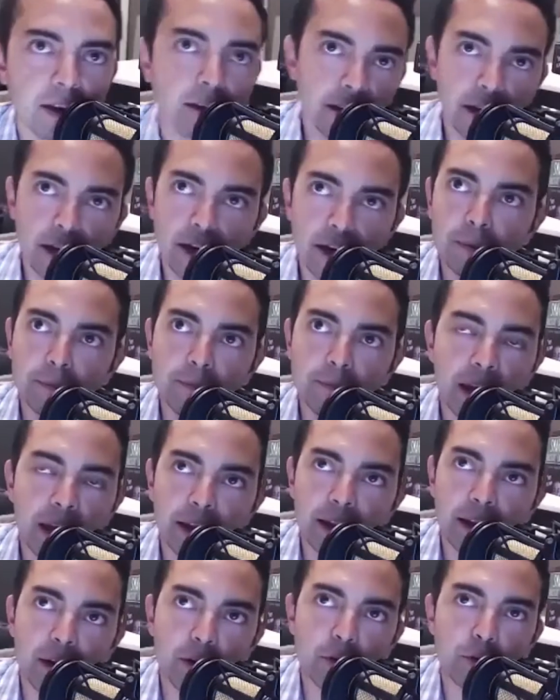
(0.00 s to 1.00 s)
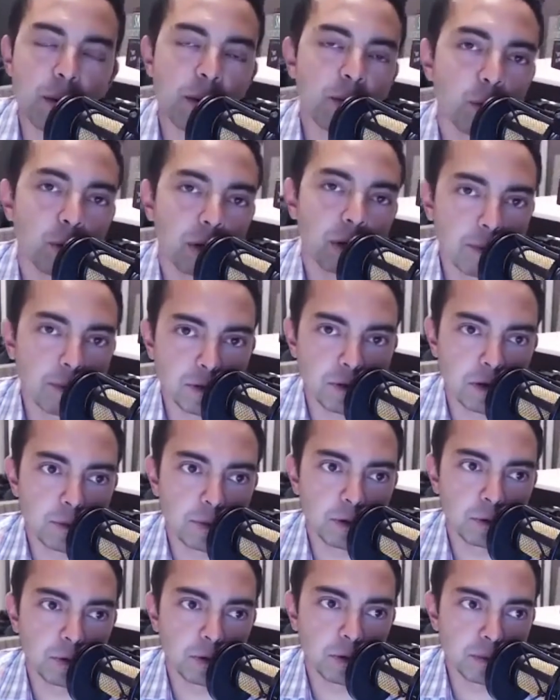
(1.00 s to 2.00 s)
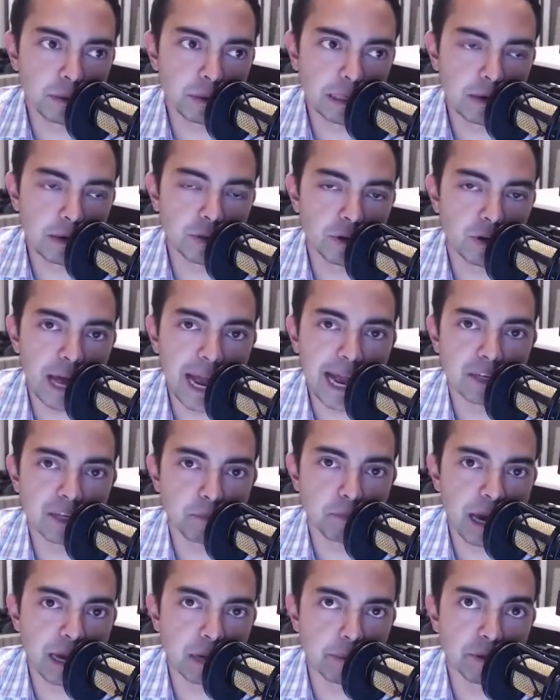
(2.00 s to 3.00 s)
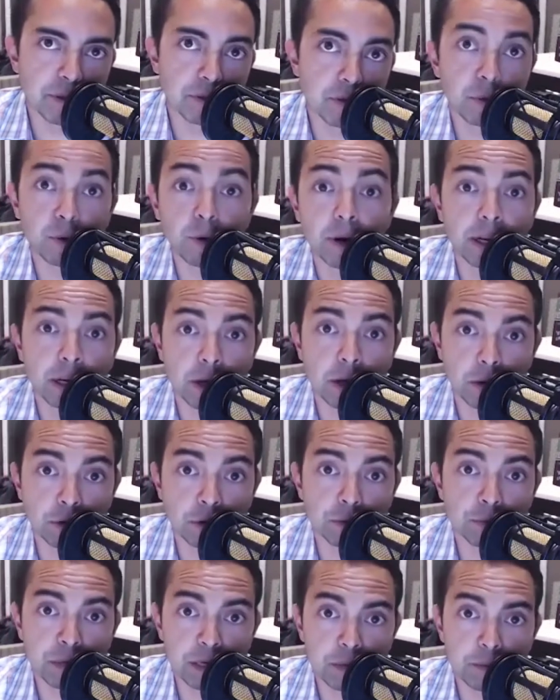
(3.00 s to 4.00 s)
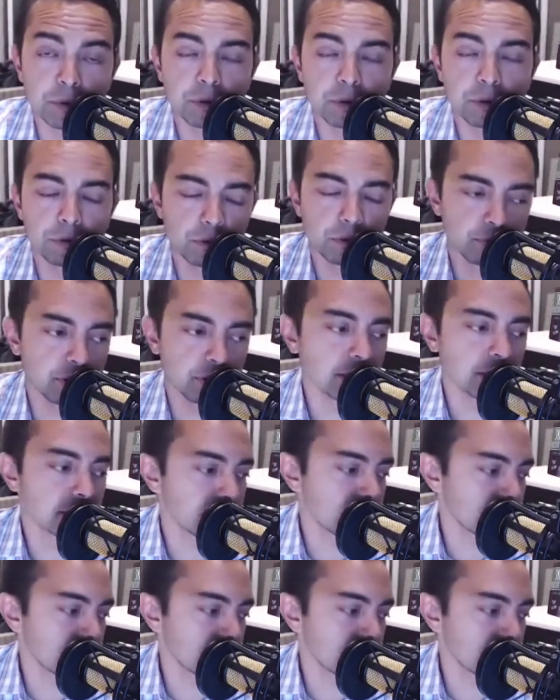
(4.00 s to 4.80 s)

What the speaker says: don't remember what episode number it was, but that was on an Ask Pat episode where I coach people through the process.